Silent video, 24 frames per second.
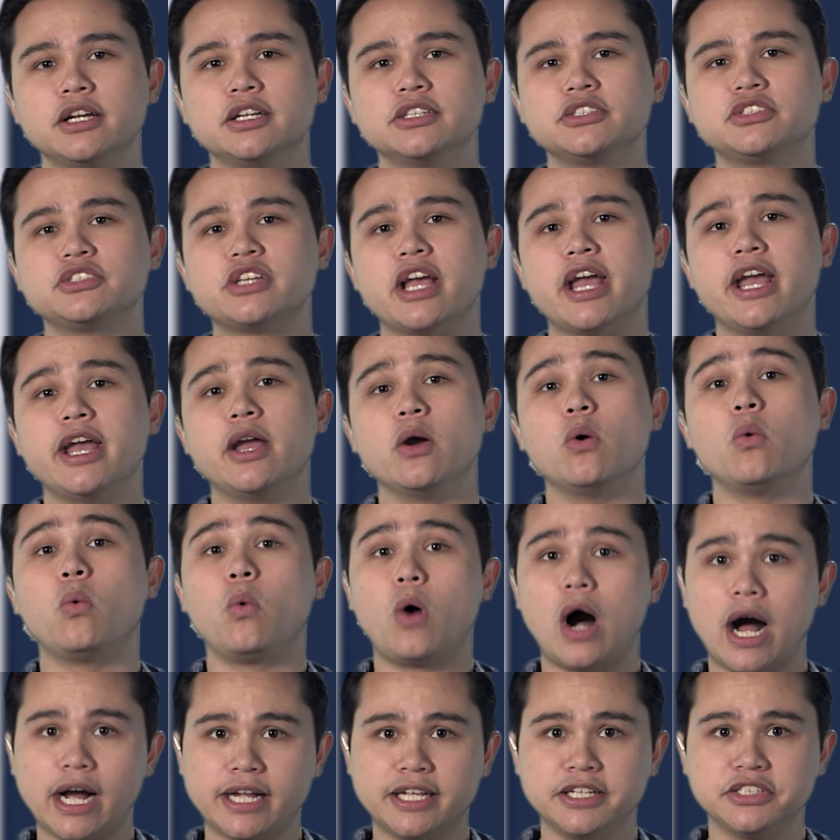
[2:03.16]
say
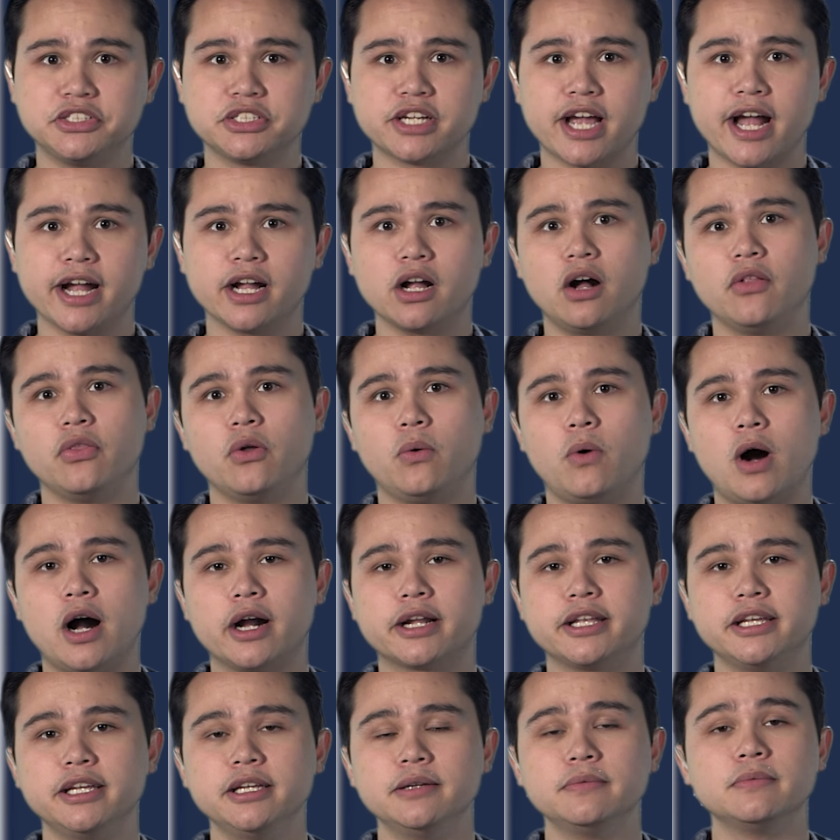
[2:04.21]
walkie check on the
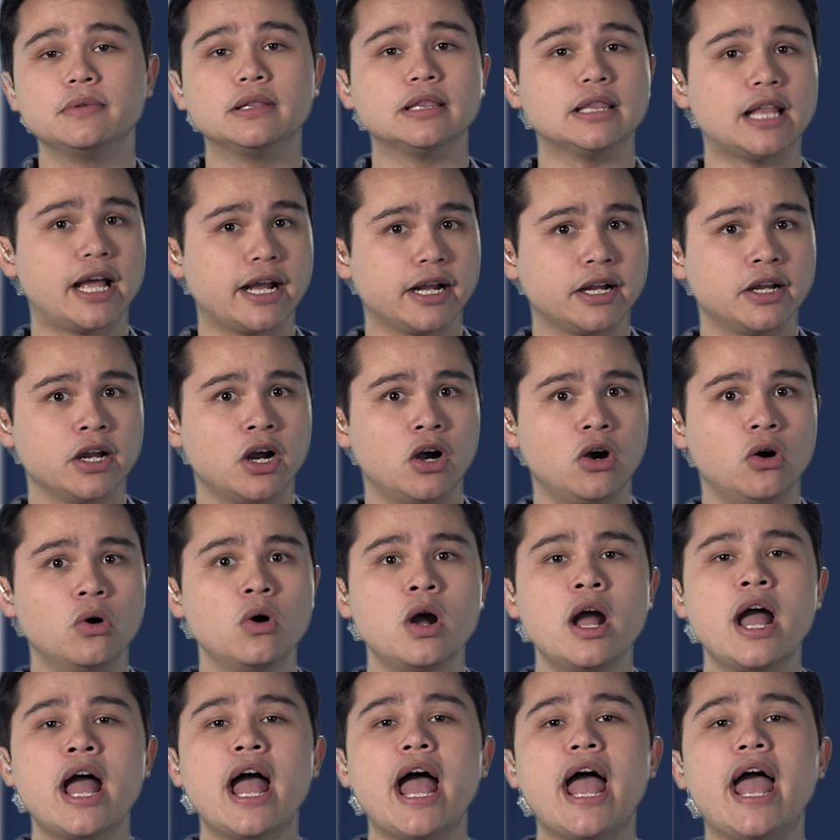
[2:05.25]
walkie, let go,
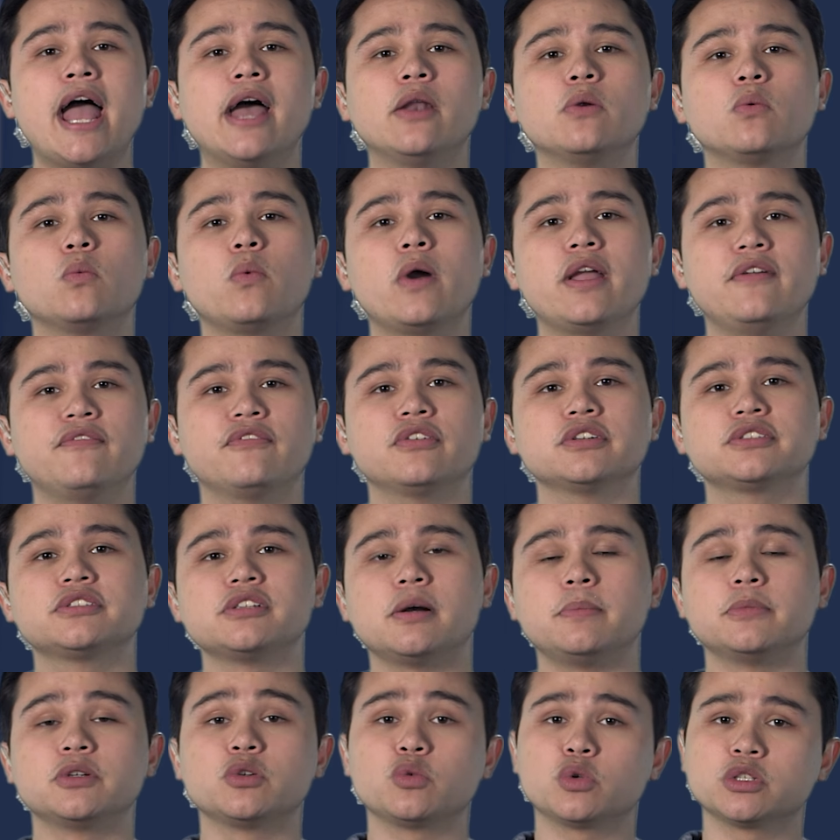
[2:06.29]
and wait for
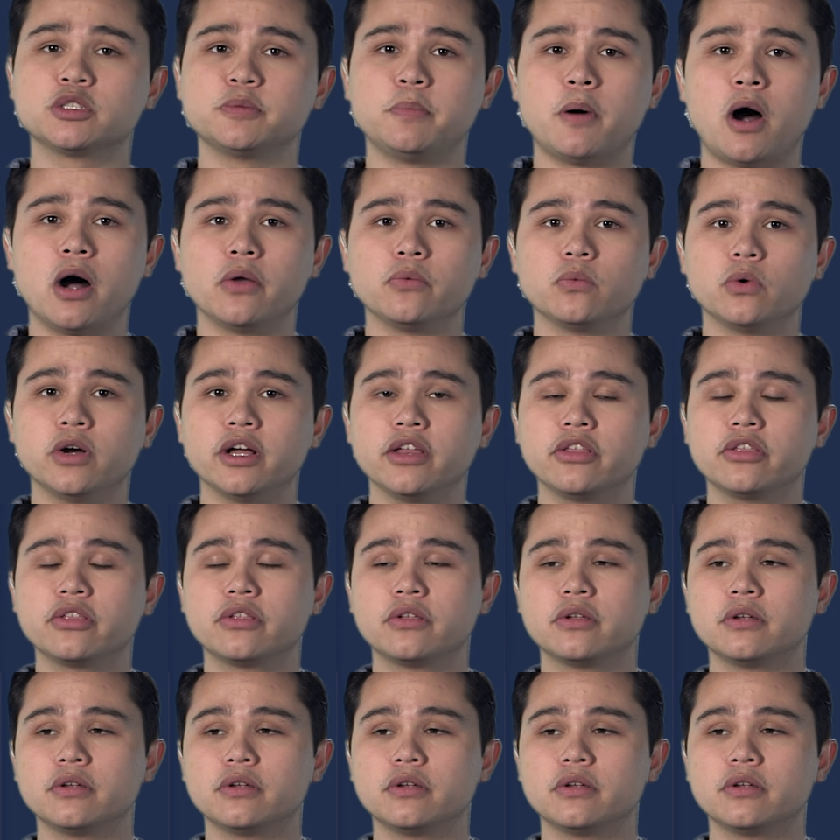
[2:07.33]
someone to respond with,